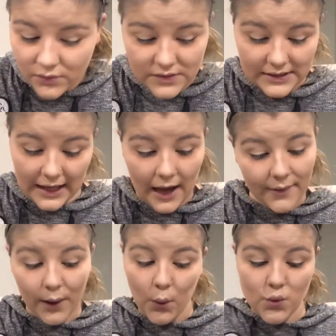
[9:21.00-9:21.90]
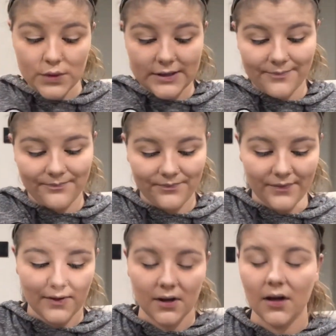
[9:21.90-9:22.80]
see how it goes.
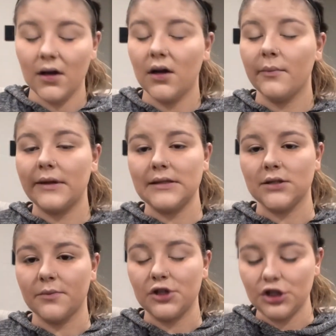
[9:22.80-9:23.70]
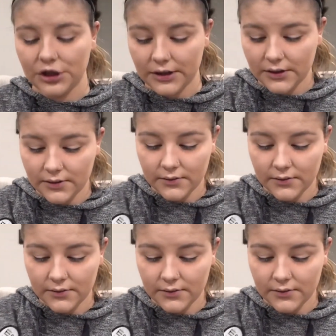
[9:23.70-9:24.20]
Please don't be shit.